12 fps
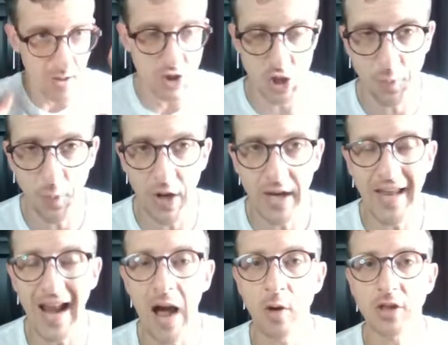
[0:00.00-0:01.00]
Just putting
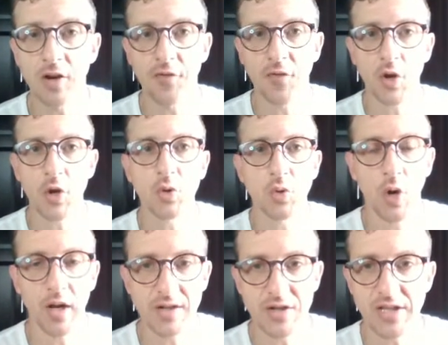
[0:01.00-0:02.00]
it out there for you to
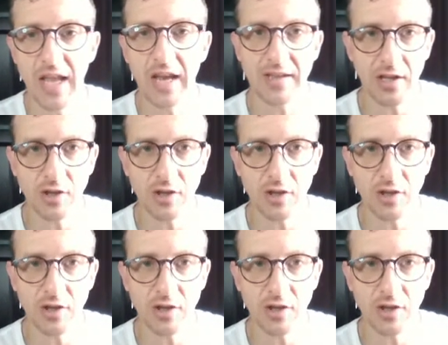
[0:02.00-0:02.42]
understand.